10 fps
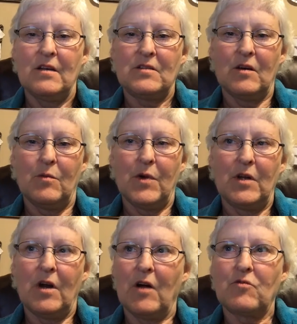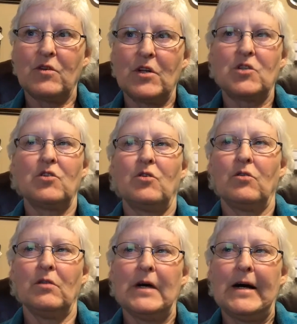some
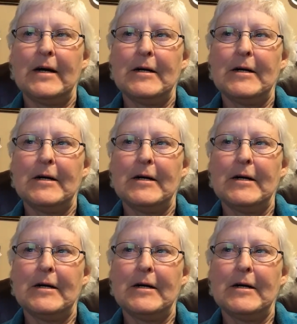non-traditional